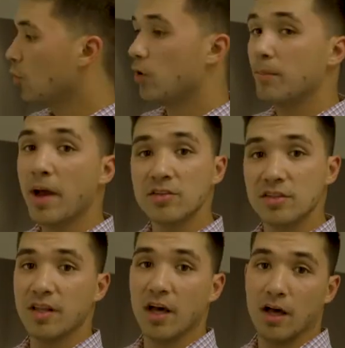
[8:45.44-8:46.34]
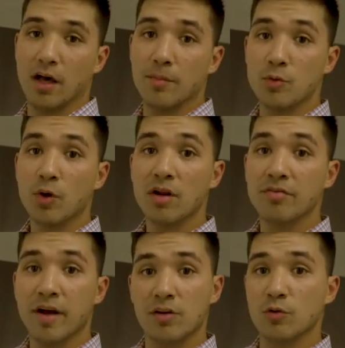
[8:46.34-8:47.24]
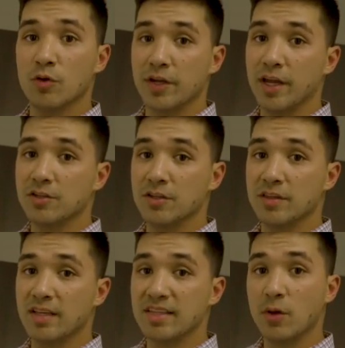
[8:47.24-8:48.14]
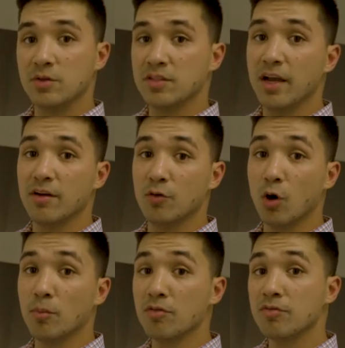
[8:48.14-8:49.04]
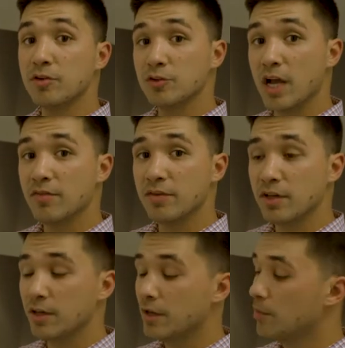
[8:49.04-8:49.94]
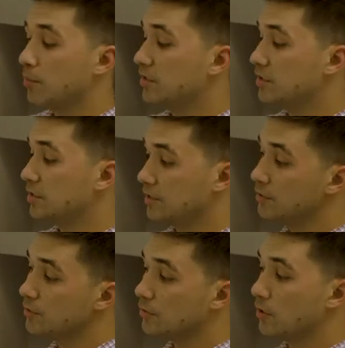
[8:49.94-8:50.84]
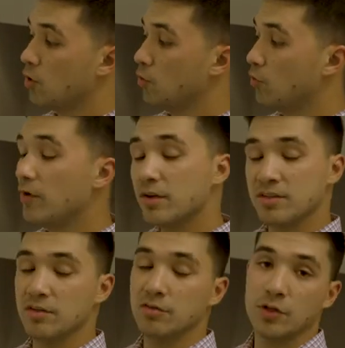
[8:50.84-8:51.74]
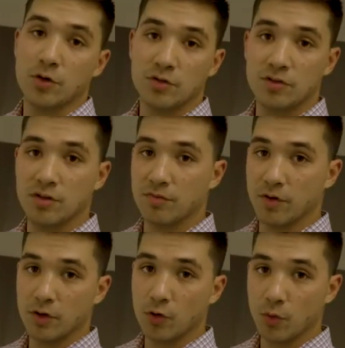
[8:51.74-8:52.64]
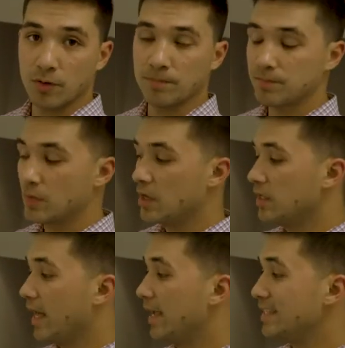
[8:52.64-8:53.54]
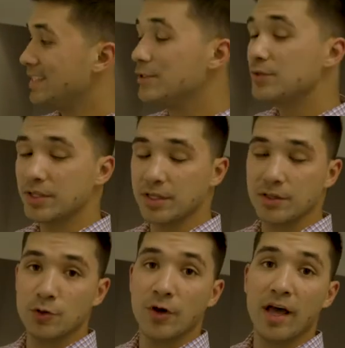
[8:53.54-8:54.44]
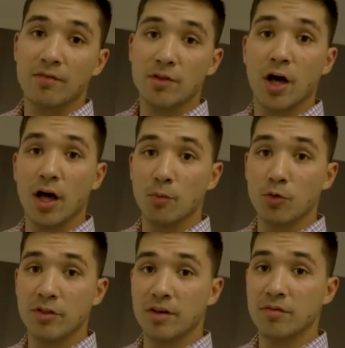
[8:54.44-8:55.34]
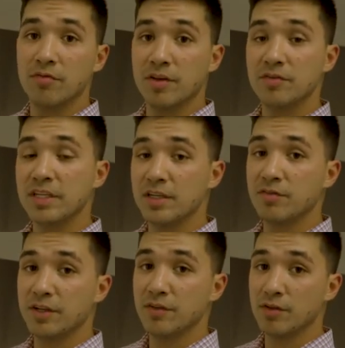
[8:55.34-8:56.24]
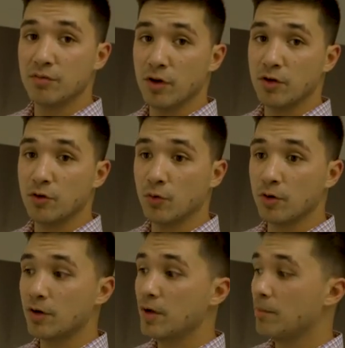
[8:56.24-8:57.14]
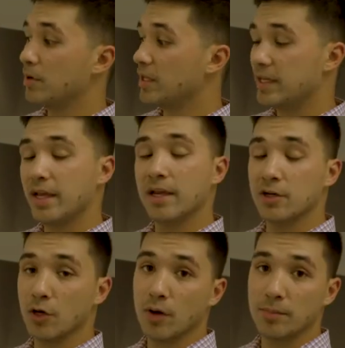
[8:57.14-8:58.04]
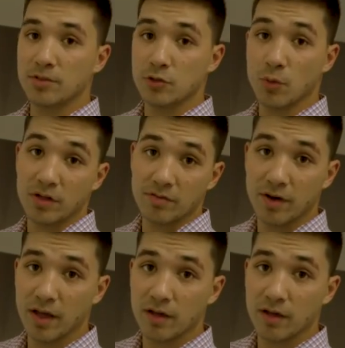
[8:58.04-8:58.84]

When mounting the hub, you want to find a location that's outside of normal foot traffic, but is still relatively close to the front door. Ideally, you'll have the hub within 15 feet of the front door, but it can go up to 25.